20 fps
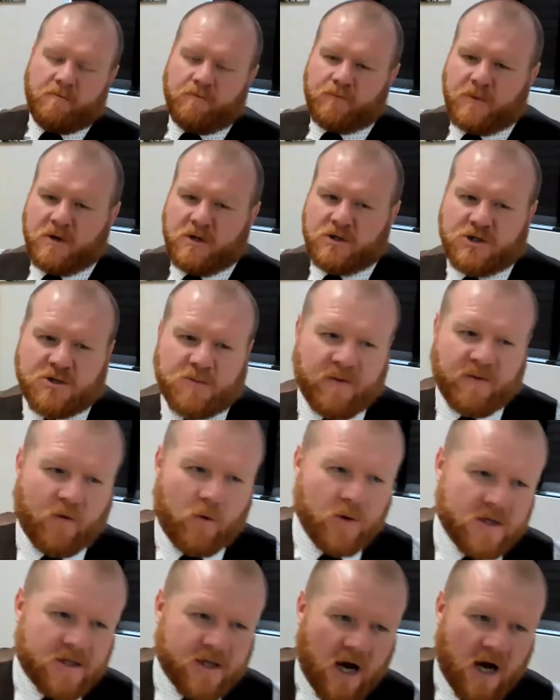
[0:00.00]
just before
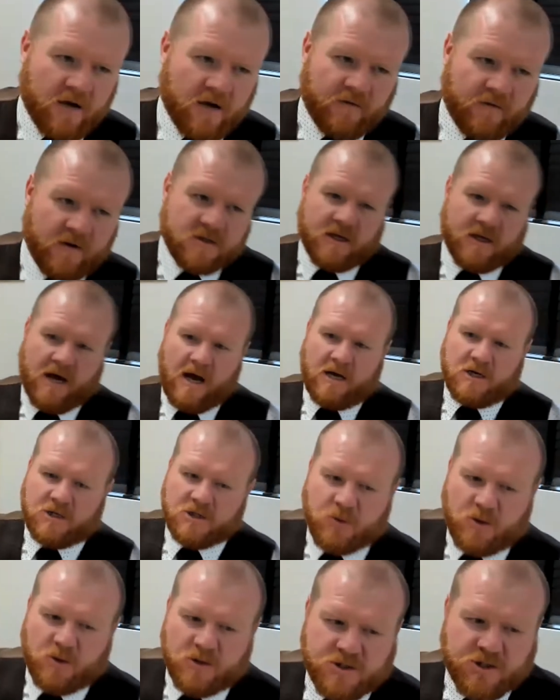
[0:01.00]
we dive into that, I
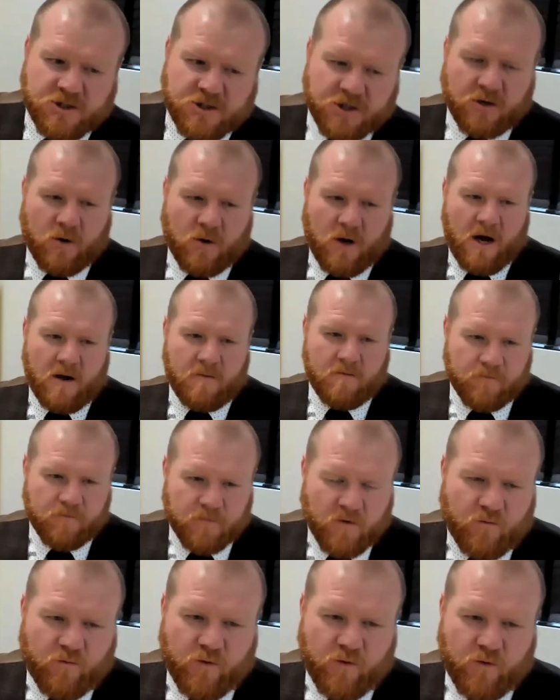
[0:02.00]
just want to
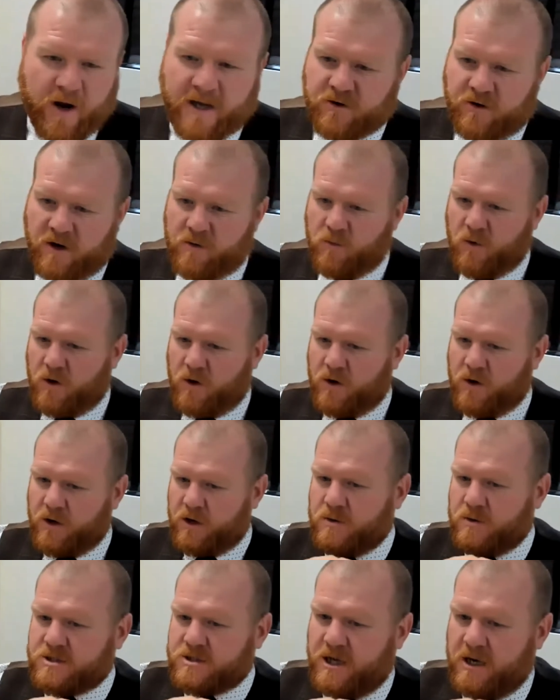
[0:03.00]
reiterate what you
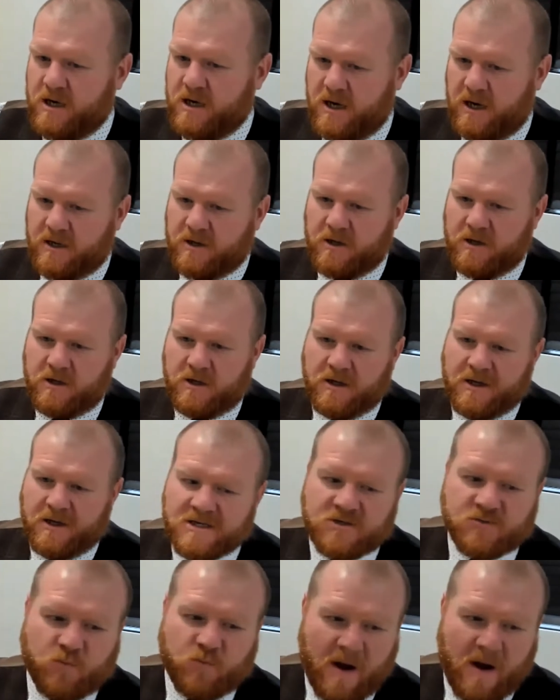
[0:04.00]
were saying, Nathan.
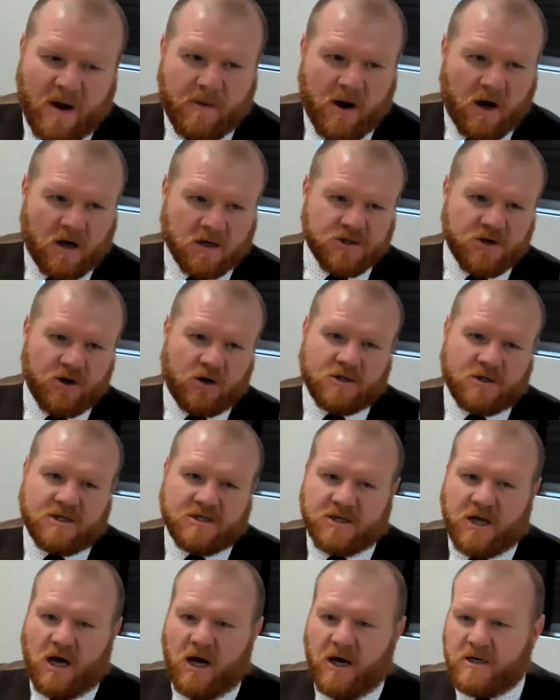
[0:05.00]
This webinar is not
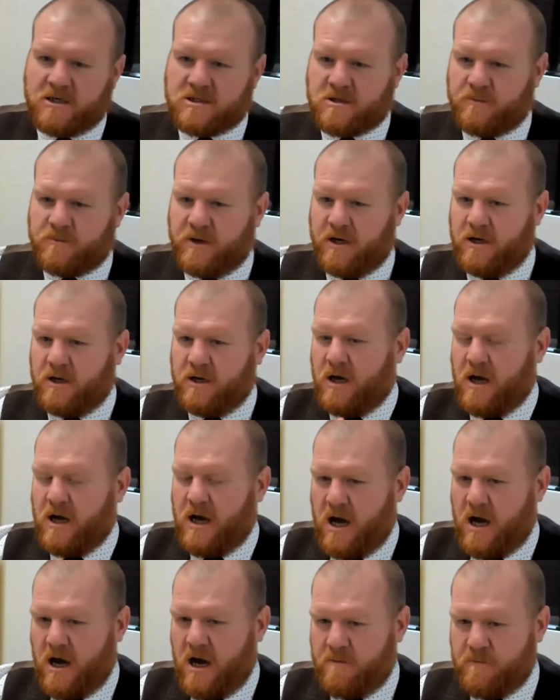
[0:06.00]
designed to be
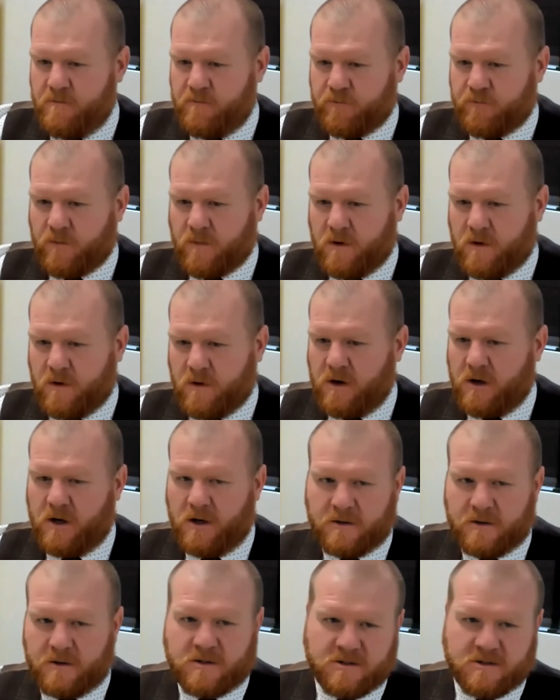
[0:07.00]

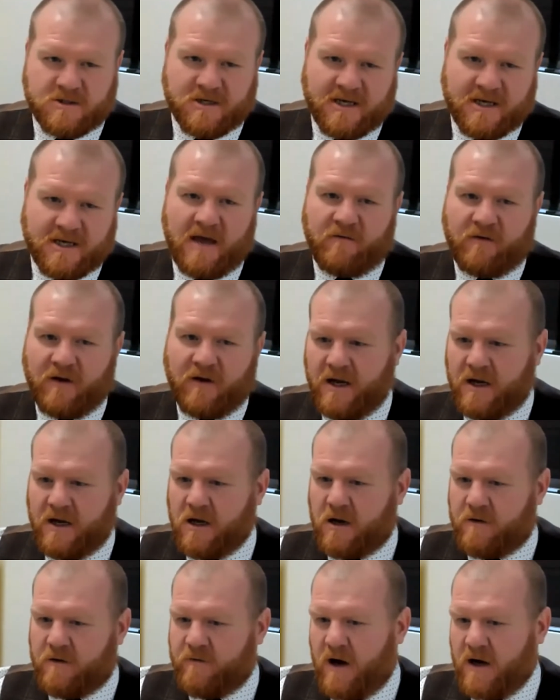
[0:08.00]
to give
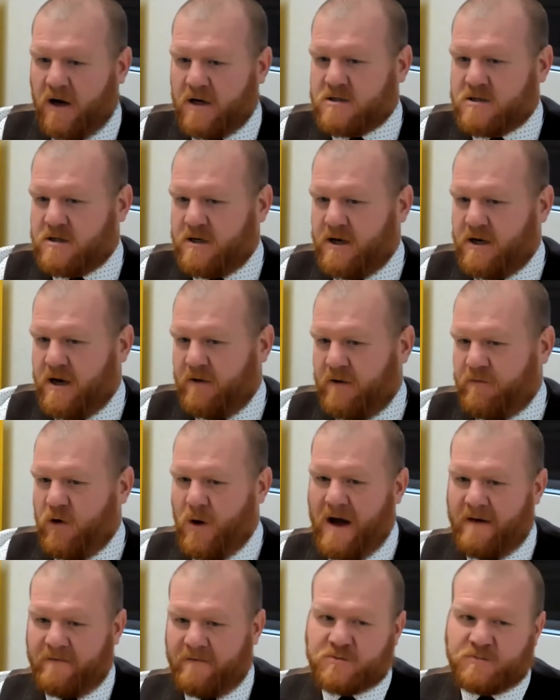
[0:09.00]
legal advice. And if you
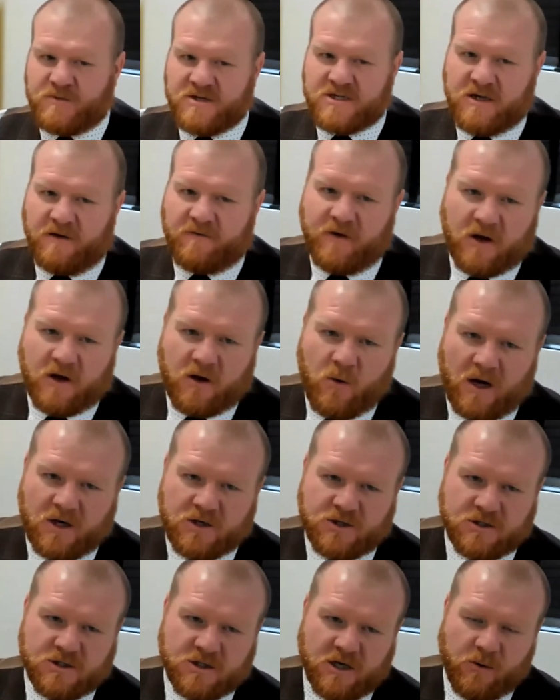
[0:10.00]
have specific
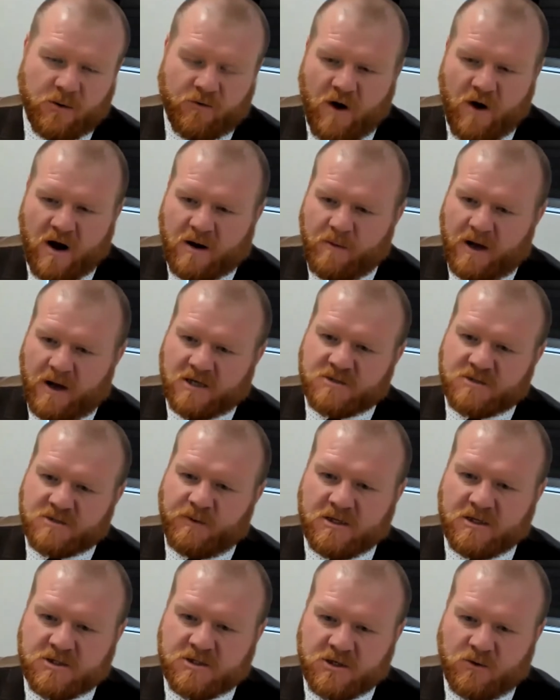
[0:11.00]
questions, I would recommend
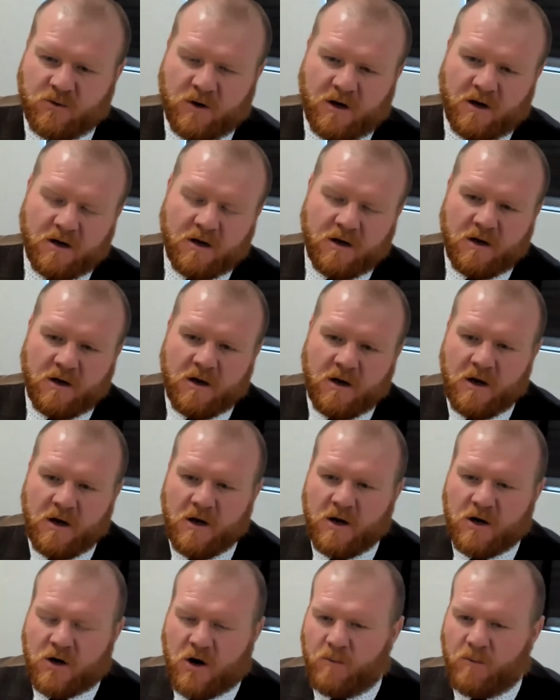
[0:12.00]
speaking to a
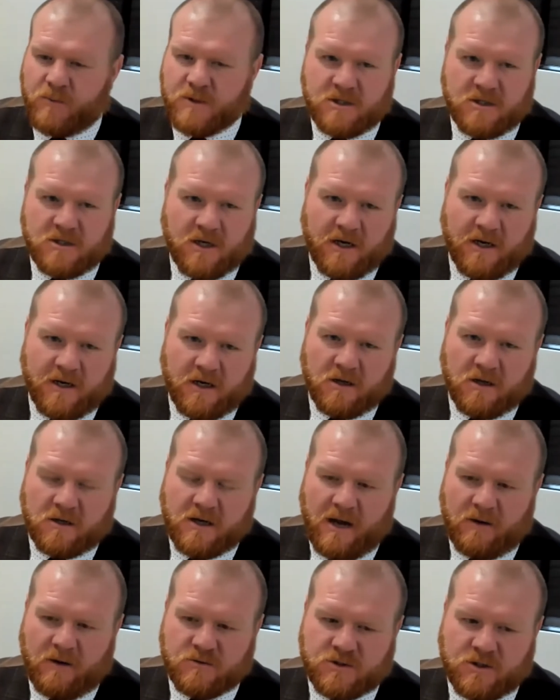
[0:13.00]
competent legal
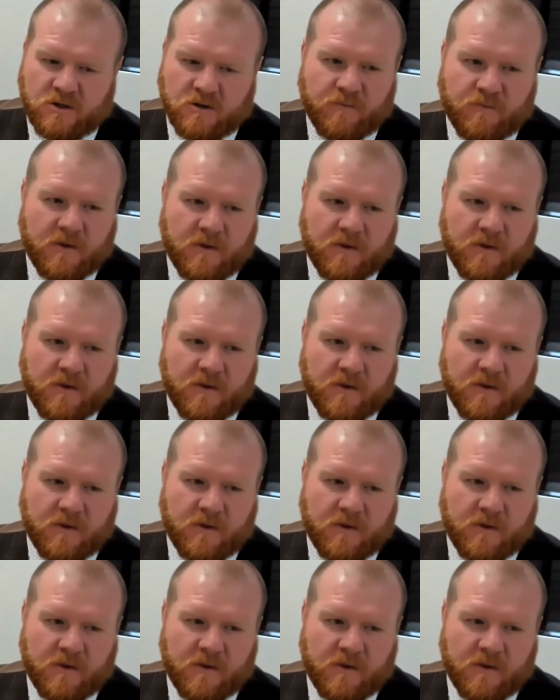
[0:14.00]
counsel.